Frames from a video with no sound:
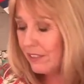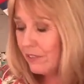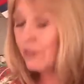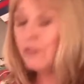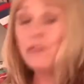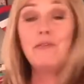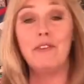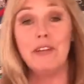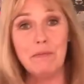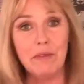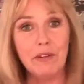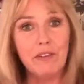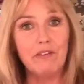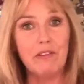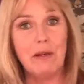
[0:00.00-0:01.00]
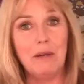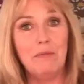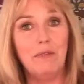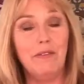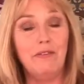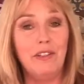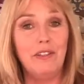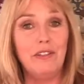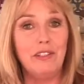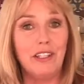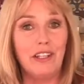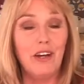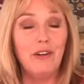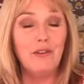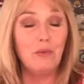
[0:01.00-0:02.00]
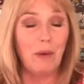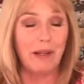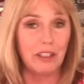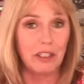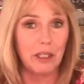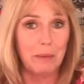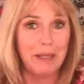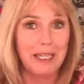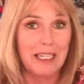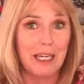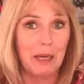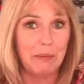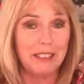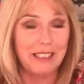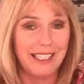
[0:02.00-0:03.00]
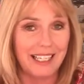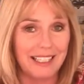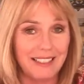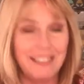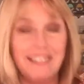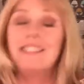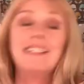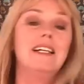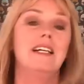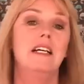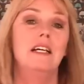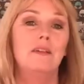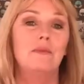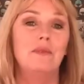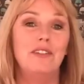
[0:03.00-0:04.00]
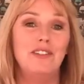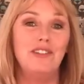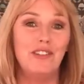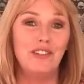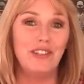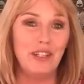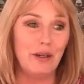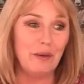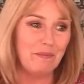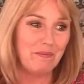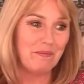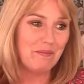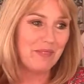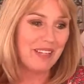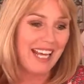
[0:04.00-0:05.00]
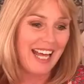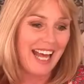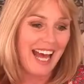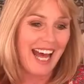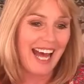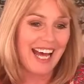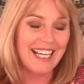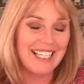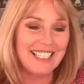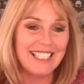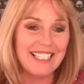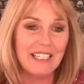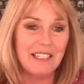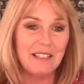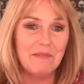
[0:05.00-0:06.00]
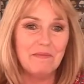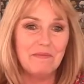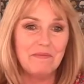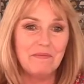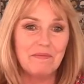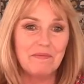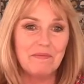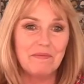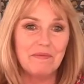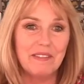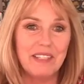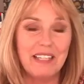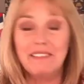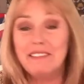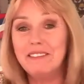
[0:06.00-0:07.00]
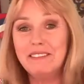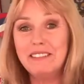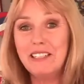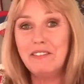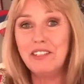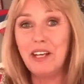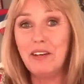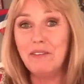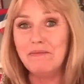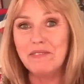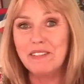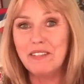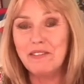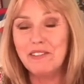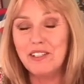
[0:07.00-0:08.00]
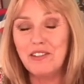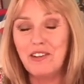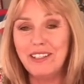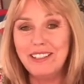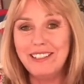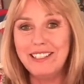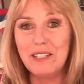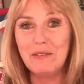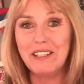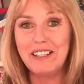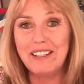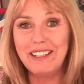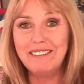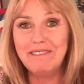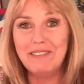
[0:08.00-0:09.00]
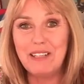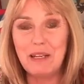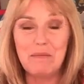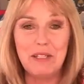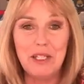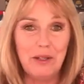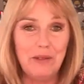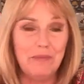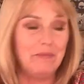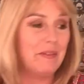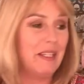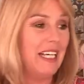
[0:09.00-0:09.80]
You've got your free month, remember, if you use the code WELCOME in capital letters when you join up and, um, and give it a go. Give us a try, see what you think, let me know.